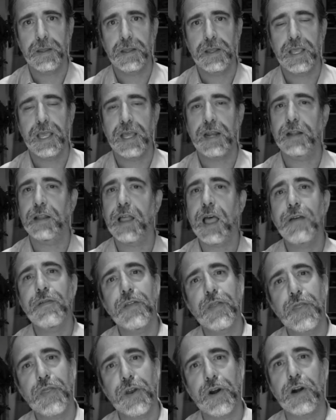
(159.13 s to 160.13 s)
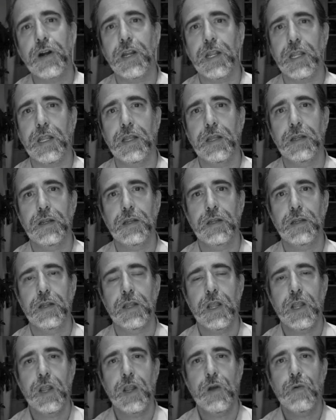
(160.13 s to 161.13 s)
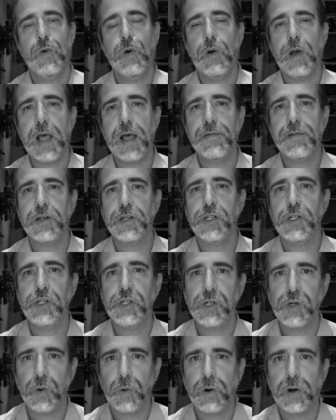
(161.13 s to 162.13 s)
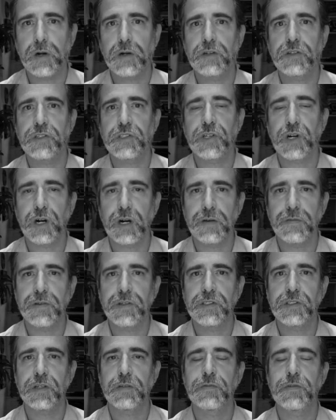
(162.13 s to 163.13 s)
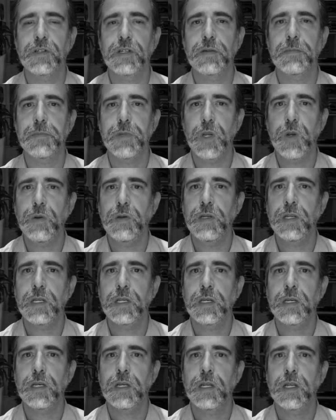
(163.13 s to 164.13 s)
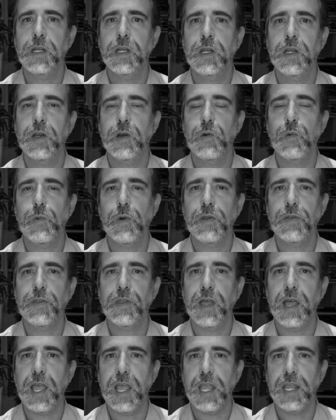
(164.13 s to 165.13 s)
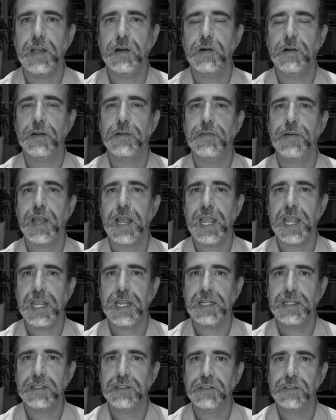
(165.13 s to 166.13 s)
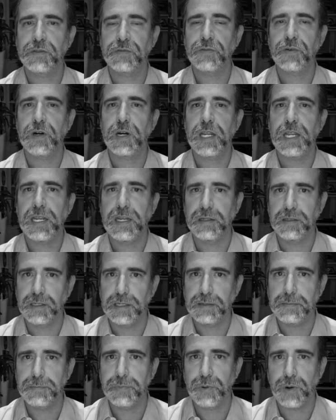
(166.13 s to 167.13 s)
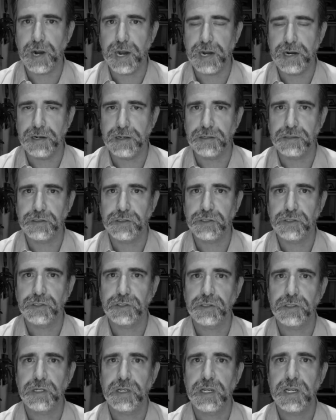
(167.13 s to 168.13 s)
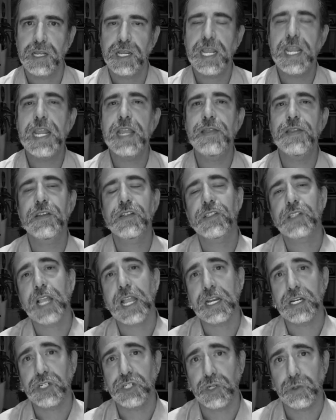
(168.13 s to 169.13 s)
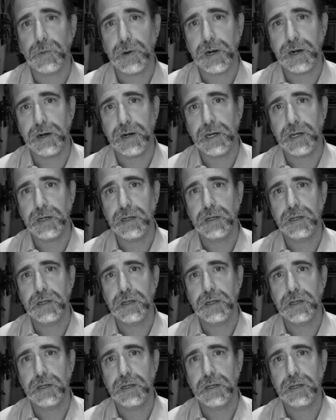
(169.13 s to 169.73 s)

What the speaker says: at 11:30. We'll have a short service of communion with laying on of hands for healing prayers in the sanctuary.